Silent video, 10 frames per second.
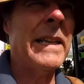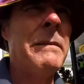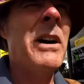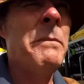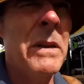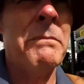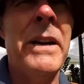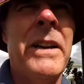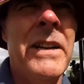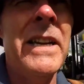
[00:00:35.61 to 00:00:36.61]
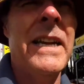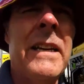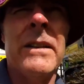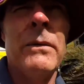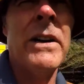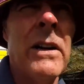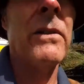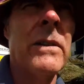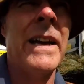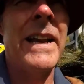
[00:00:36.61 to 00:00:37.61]
They might be in better nick. The one I
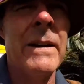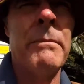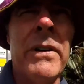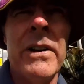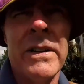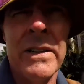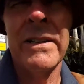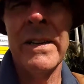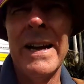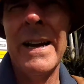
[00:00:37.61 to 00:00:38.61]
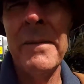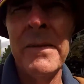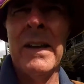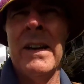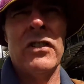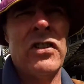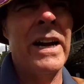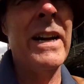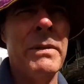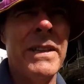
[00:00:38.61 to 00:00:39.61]
looked at had a broken
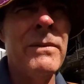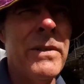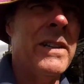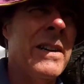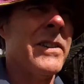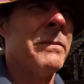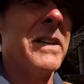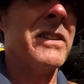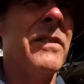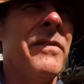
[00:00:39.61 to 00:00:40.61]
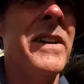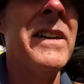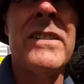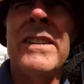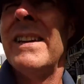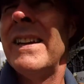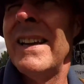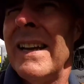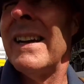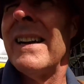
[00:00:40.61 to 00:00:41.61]
chain, but that wouldn't cost much to fix.
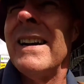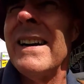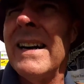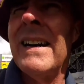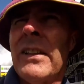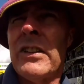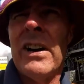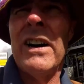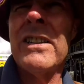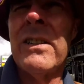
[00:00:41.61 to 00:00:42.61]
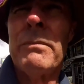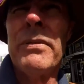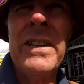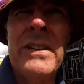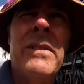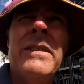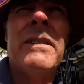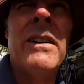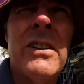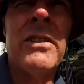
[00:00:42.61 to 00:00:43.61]
The tyres look pretty good,
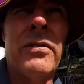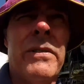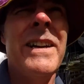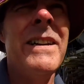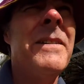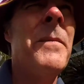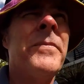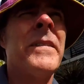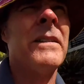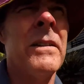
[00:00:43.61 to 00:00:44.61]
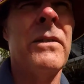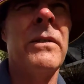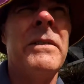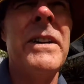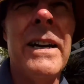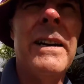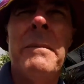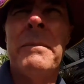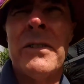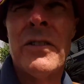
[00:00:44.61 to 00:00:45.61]
nice tread, good
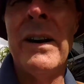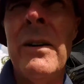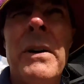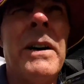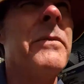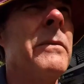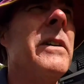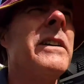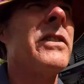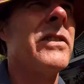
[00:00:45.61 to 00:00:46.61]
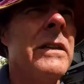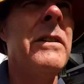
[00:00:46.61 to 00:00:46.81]
trail bike from what I can see.